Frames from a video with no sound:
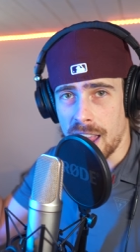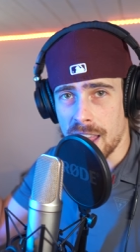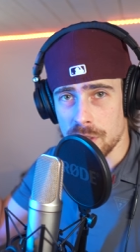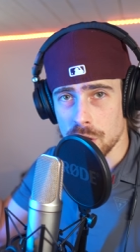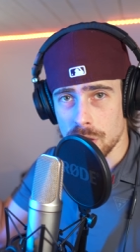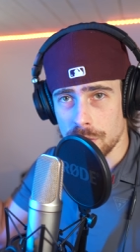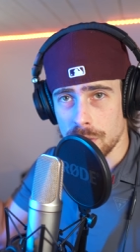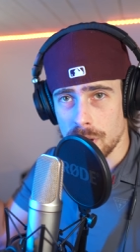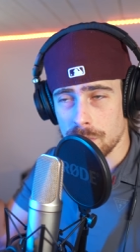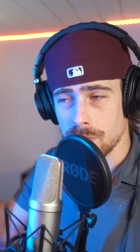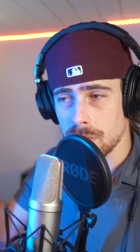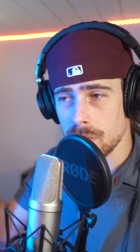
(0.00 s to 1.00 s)
and the
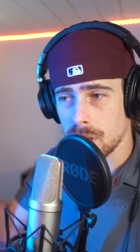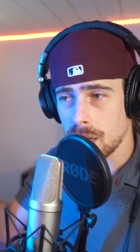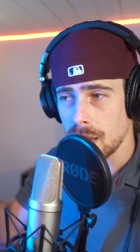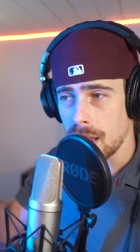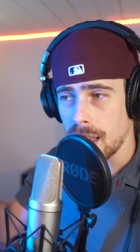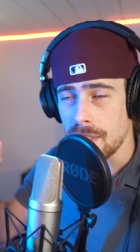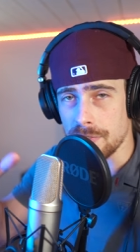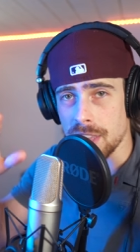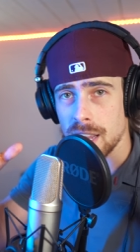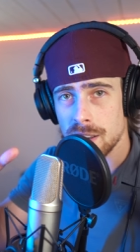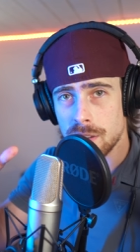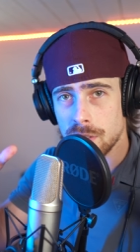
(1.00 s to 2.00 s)
and
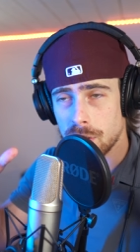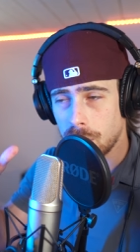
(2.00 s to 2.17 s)
then